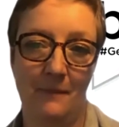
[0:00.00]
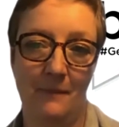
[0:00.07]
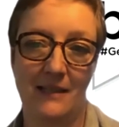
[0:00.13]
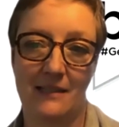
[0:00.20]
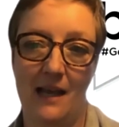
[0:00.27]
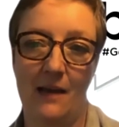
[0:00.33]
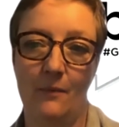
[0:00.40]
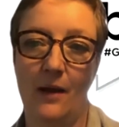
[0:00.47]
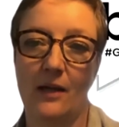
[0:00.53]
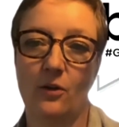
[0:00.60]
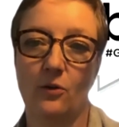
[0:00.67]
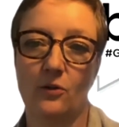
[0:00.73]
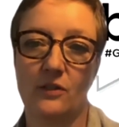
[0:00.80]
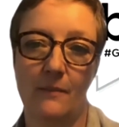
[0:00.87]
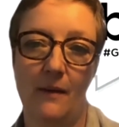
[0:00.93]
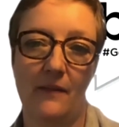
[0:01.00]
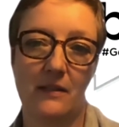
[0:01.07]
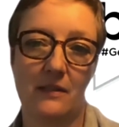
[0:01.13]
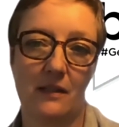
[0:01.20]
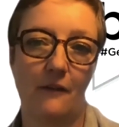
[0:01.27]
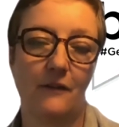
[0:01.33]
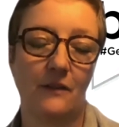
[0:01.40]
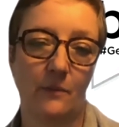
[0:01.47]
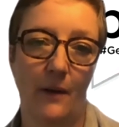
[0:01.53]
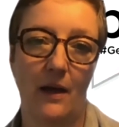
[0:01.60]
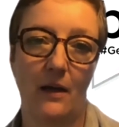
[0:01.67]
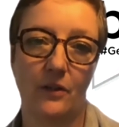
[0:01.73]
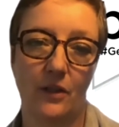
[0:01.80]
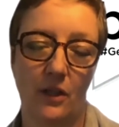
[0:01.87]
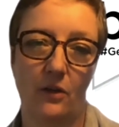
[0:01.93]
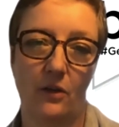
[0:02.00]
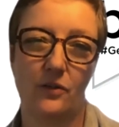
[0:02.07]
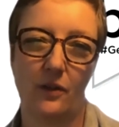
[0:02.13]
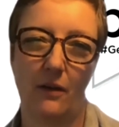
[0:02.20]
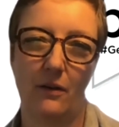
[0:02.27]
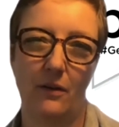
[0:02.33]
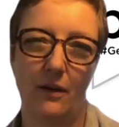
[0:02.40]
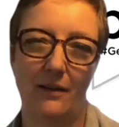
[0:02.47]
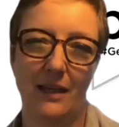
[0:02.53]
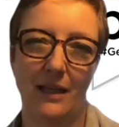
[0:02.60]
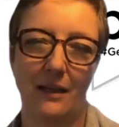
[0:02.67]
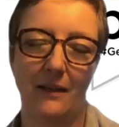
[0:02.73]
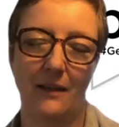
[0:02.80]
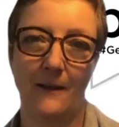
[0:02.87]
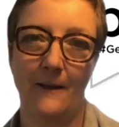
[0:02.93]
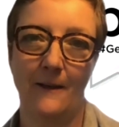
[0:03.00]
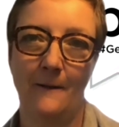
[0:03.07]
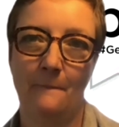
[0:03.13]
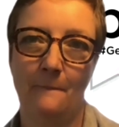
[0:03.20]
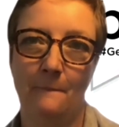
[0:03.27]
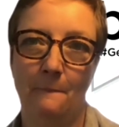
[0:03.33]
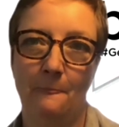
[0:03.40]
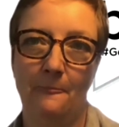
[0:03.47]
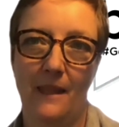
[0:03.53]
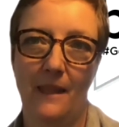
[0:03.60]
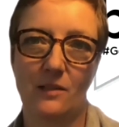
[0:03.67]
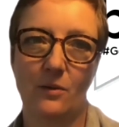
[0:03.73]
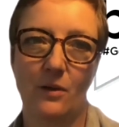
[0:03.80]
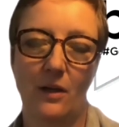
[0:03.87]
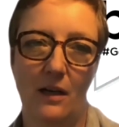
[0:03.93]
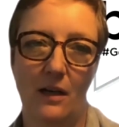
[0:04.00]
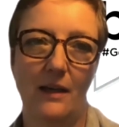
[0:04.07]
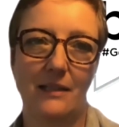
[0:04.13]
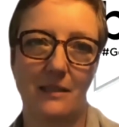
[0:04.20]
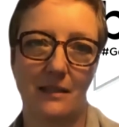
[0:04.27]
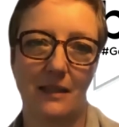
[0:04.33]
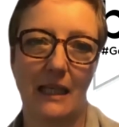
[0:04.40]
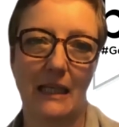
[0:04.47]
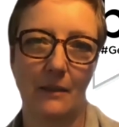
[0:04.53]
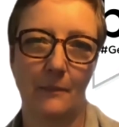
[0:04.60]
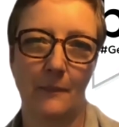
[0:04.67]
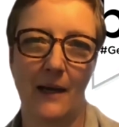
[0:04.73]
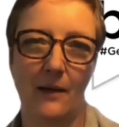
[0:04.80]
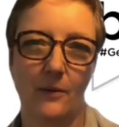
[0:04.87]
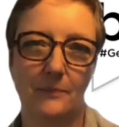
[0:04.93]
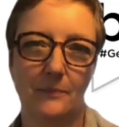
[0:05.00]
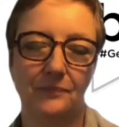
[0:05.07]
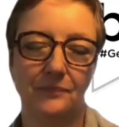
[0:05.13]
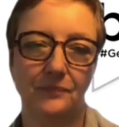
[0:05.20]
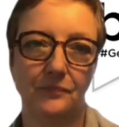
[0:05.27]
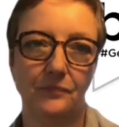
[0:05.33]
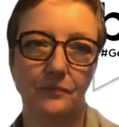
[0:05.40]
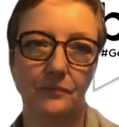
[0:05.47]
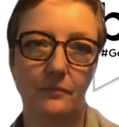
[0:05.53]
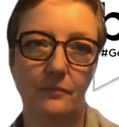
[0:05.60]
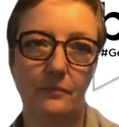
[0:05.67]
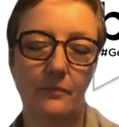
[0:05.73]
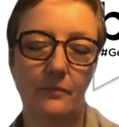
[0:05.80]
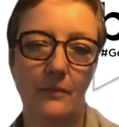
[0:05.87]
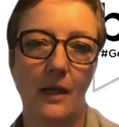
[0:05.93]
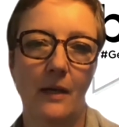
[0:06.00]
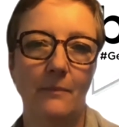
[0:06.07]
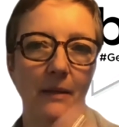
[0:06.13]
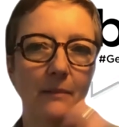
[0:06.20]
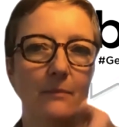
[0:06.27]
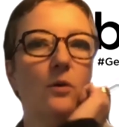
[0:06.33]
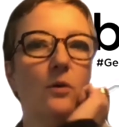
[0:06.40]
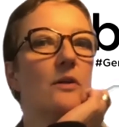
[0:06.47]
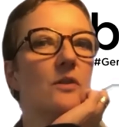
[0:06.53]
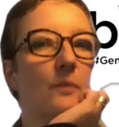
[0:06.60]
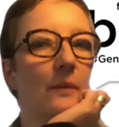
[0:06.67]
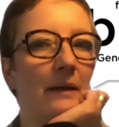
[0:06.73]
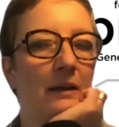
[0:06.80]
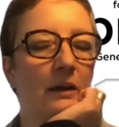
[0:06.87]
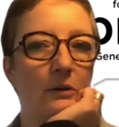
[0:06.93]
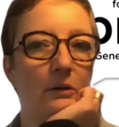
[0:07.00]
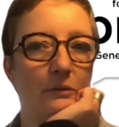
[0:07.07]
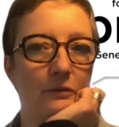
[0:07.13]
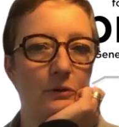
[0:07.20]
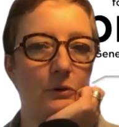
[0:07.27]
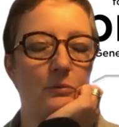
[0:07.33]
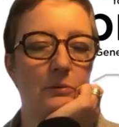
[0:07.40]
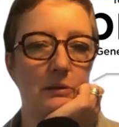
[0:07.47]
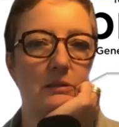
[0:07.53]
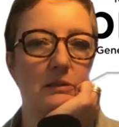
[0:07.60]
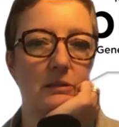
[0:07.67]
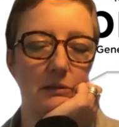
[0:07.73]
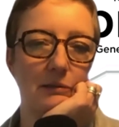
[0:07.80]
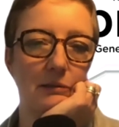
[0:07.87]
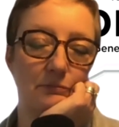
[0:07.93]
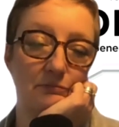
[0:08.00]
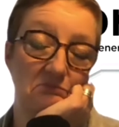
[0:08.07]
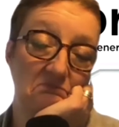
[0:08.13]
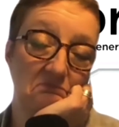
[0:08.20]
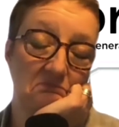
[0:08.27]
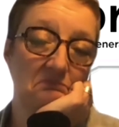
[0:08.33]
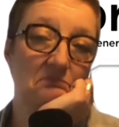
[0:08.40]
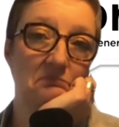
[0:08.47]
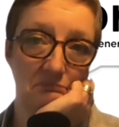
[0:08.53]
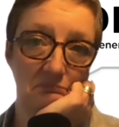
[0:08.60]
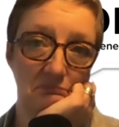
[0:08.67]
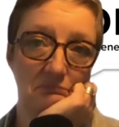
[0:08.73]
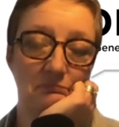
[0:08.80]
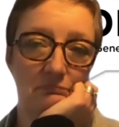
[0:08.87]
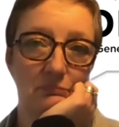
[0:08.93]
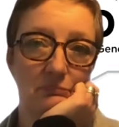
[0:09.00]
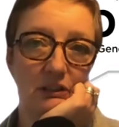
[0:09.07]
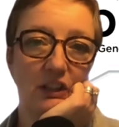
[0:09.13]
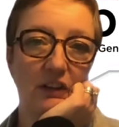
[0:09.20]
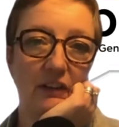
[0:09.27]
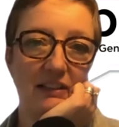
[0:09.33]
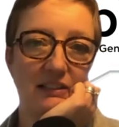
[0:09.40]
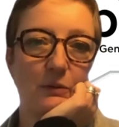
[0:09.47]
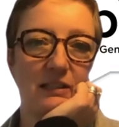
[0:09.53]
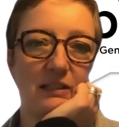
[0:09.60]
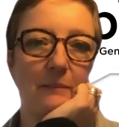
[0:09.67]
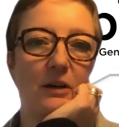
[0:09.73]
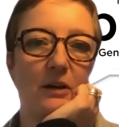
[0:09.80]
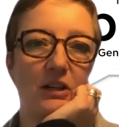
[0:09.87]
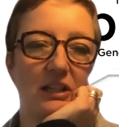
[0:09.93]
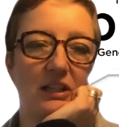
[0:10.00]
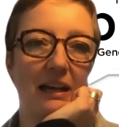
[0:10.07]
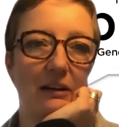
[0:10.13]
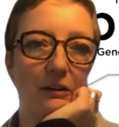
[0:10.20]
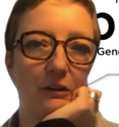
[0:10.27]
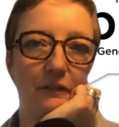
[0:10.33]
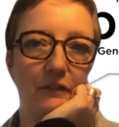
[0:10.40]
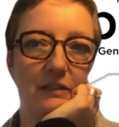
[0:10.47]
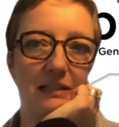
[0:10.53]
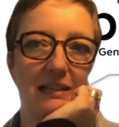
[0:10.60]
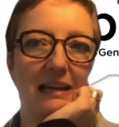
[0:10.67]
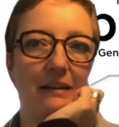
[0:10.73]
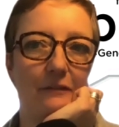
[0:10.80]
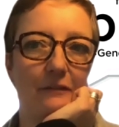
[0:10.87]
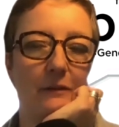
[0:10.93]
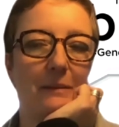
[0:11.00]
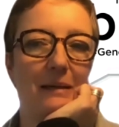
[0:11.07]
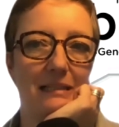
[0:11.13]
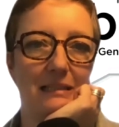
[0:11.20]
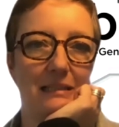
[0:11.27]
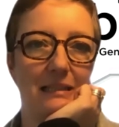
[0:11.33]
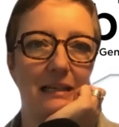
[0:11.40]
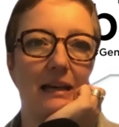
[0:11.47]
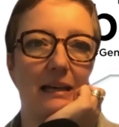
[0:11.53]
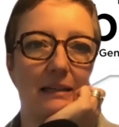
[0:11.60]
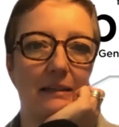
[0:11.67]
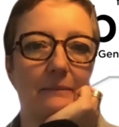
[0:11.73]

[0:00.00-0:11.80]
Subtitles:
Network or some other stuff as well, you know. So I think that's what I'd like to think about a bit more as we go forward. So, you know, that's what's emerging out of the day for me today.